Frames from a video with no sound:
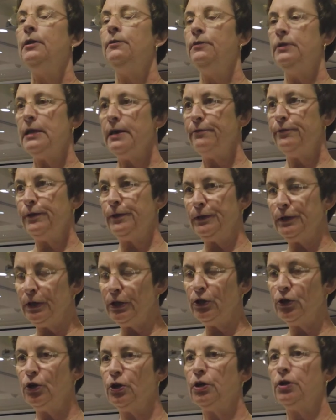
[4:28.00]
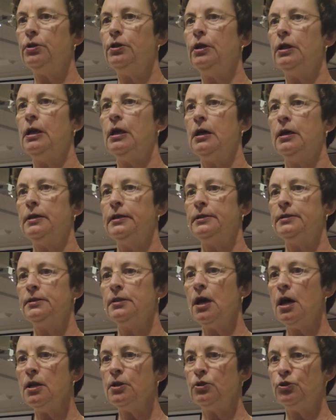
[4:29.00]
It definitely could. It's
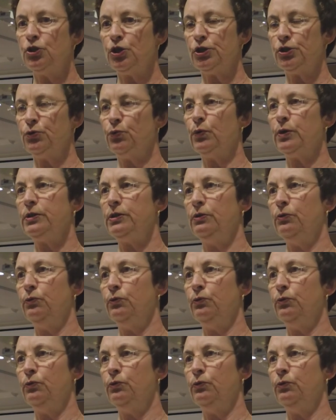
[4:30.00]
not just